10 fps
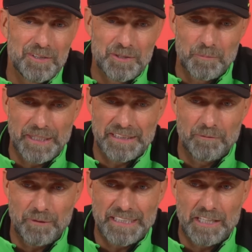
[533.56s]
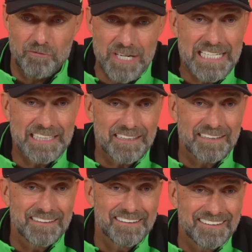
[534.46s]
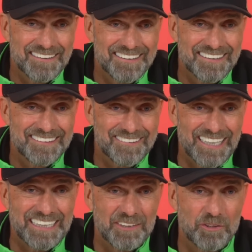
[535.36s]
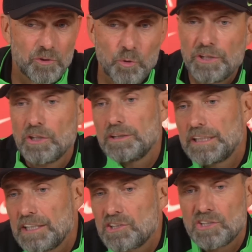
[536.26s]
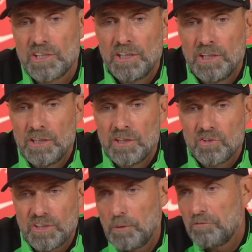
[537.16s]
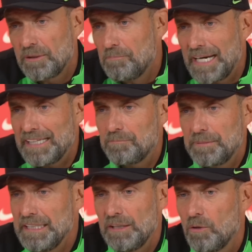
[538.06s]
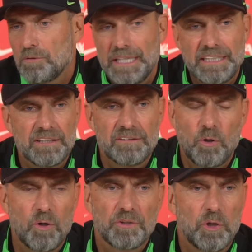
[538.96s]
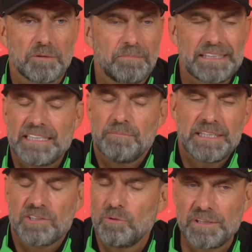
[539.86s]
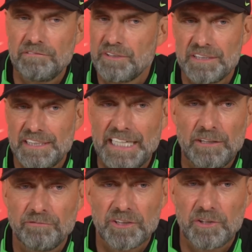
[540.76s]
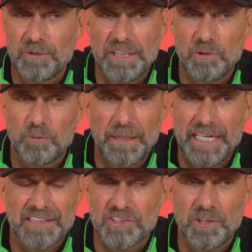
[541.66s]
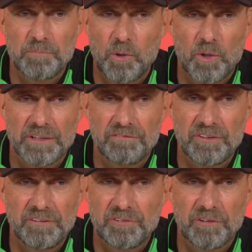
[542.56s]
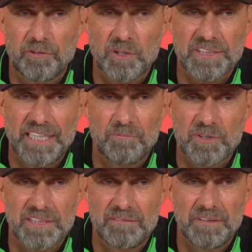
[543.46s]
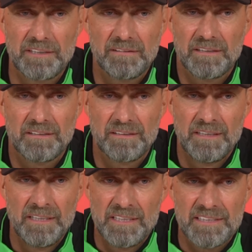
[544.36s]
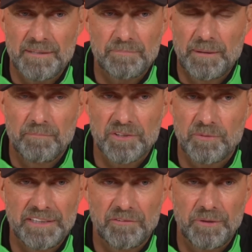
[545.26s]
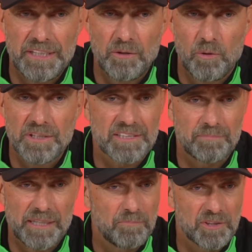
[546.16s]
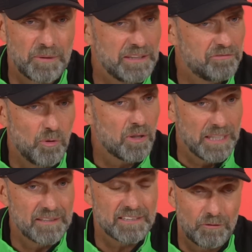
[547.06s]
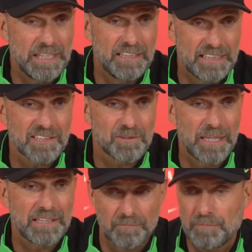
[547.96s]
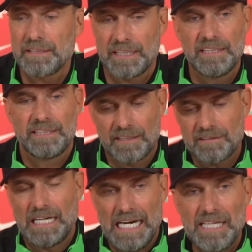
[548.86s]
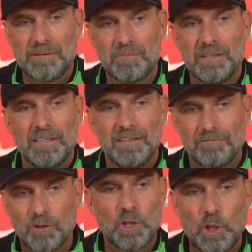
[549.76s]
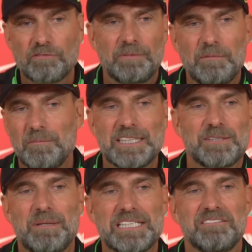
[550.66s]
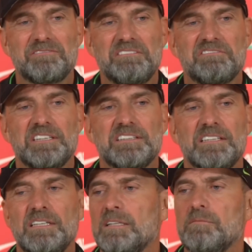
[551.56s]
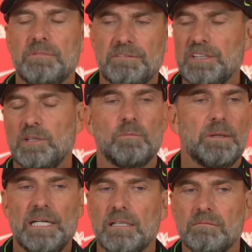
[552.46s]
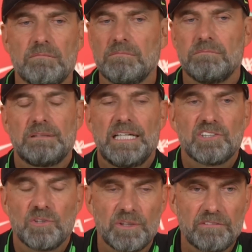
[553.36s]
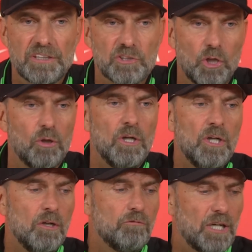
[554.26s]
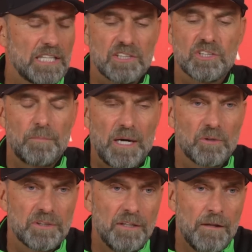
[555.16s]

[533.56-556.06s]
to bring them when they're really ready to do it. And that's some of them might be already and or not, but that makes no difference. end of the career, look back. It's not important if you, if your first game was in, in, in September 23 or in September 24. It really doesn't matter. But in that time, for a lot of people, it makes a massive difference. But when you look back, there is no difference. So for us, it's about